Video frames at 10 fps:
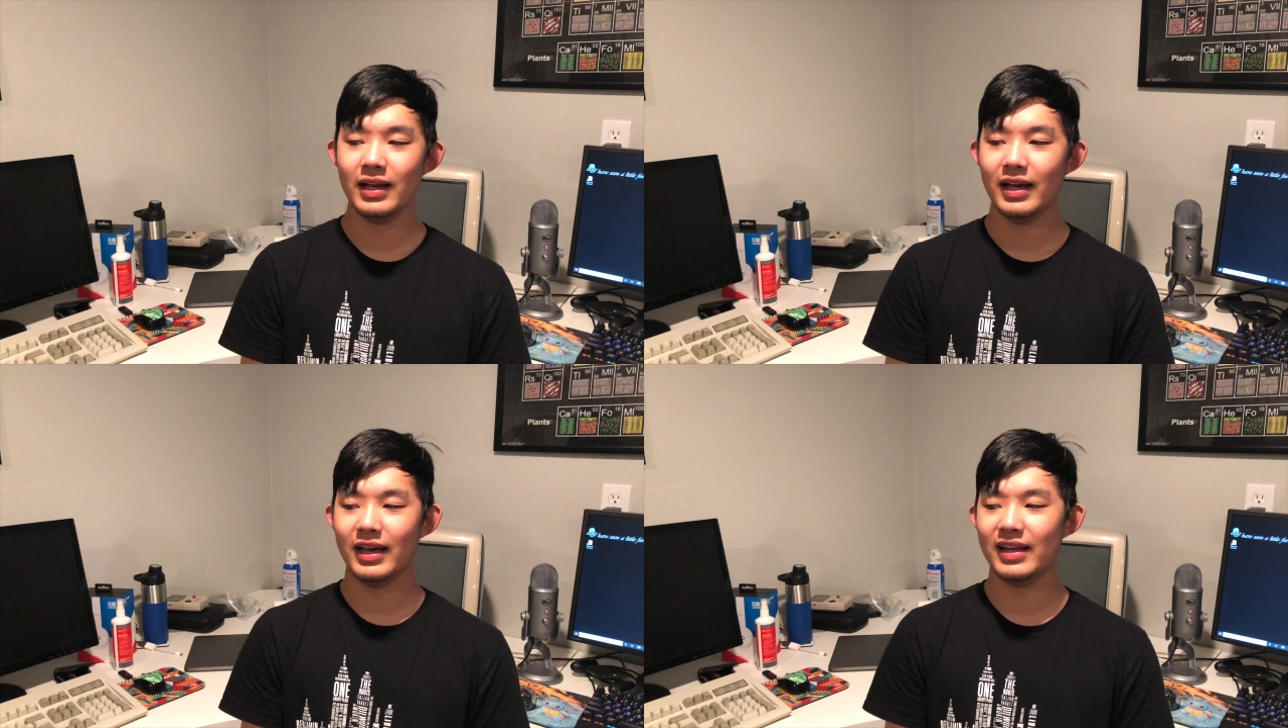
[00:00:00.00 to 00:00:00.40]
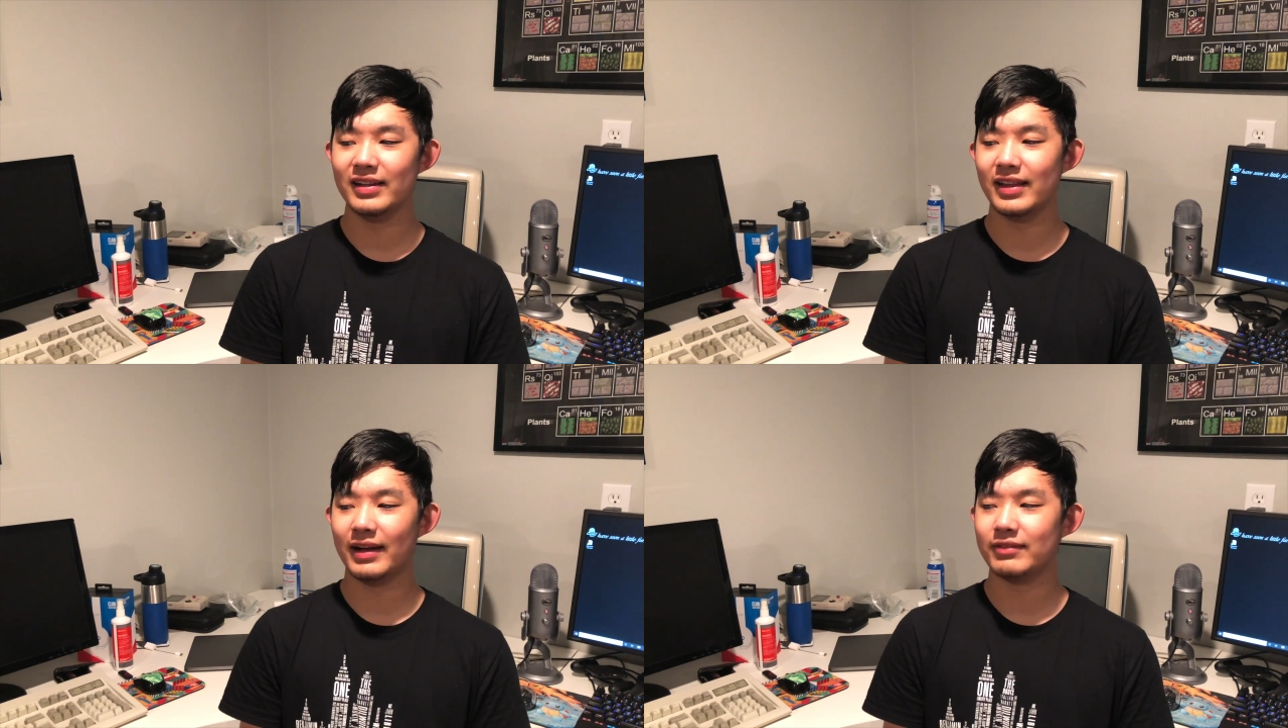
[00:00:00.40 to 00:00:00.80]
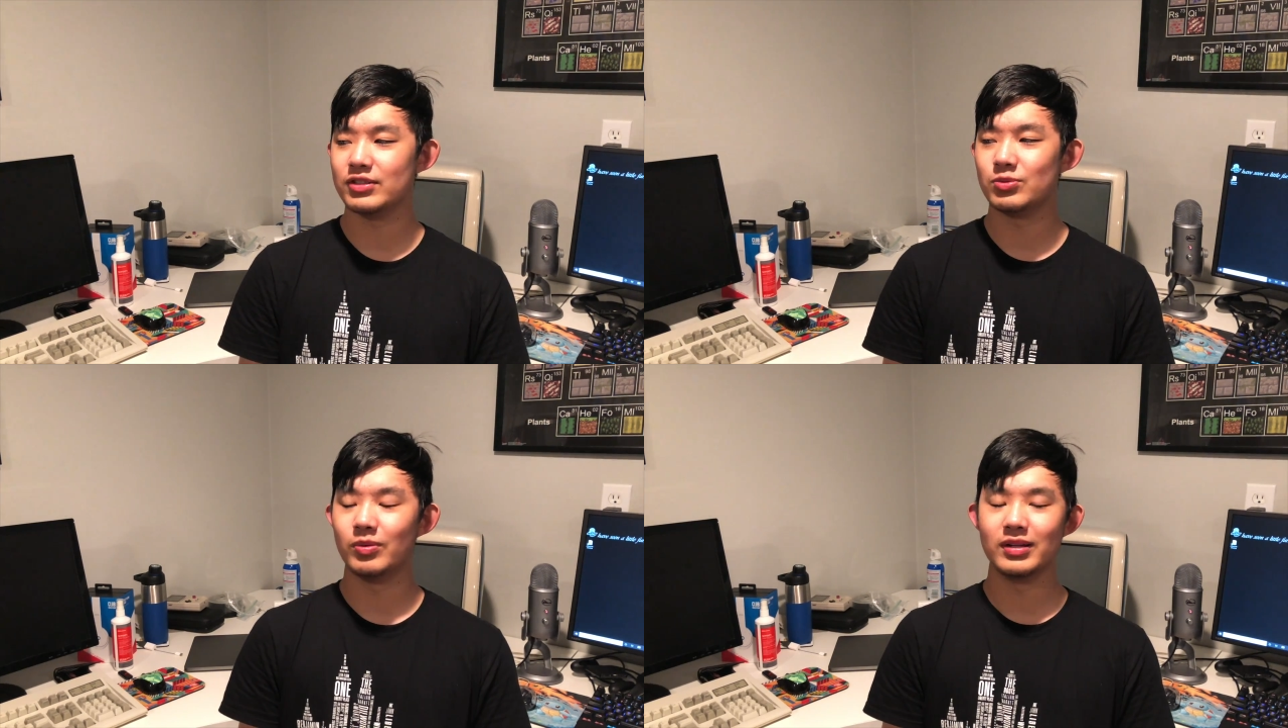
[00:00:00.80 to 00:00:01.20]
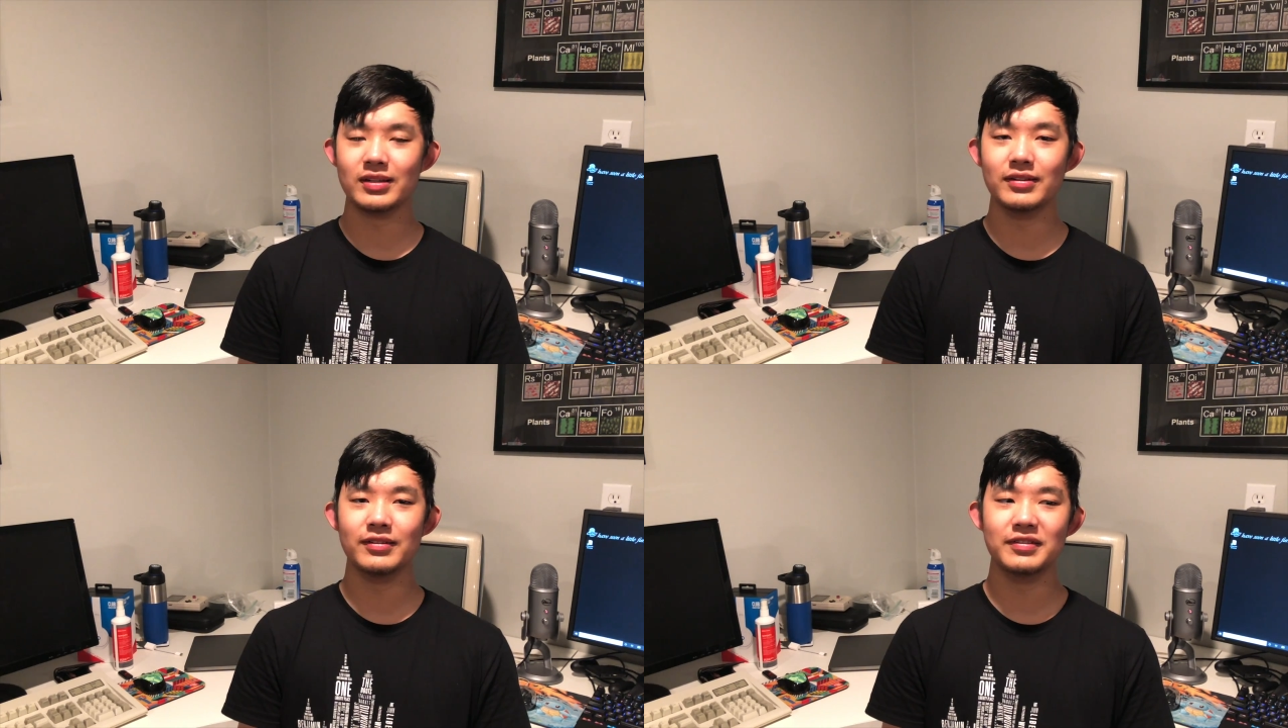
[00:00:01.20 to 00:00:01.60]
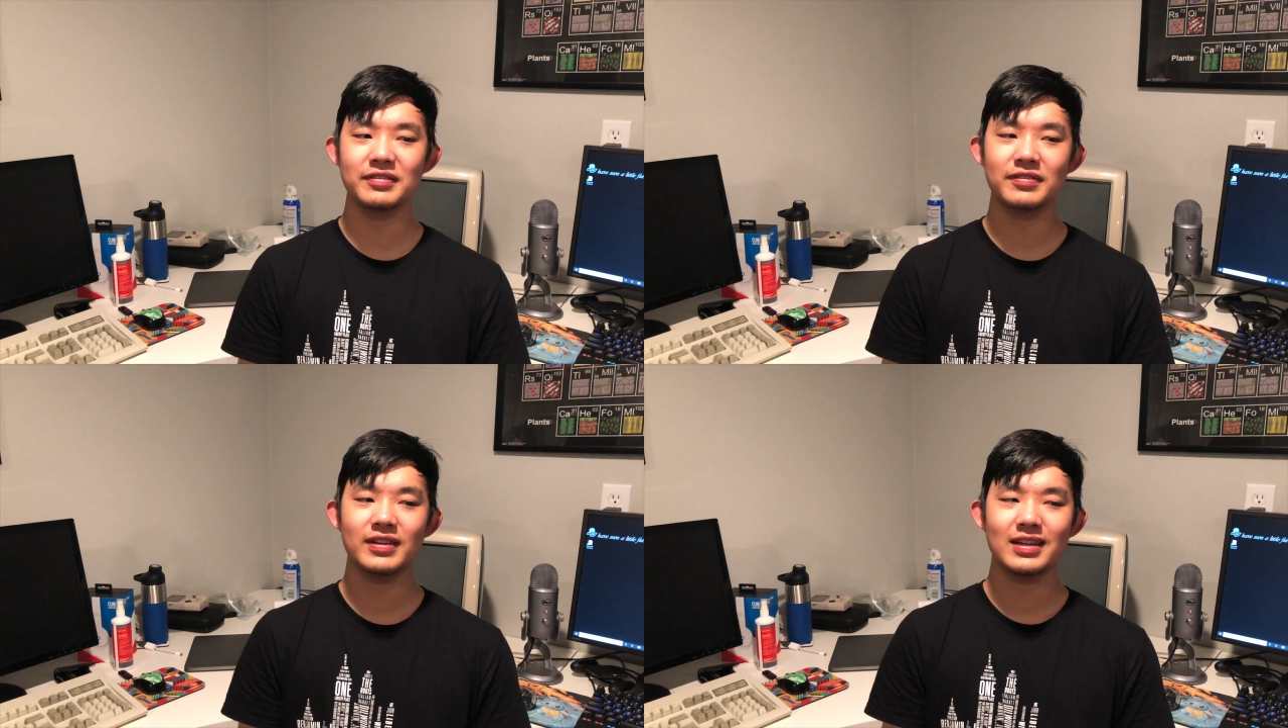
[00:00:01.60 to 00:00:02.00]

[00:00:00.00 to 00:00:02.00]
And that was one of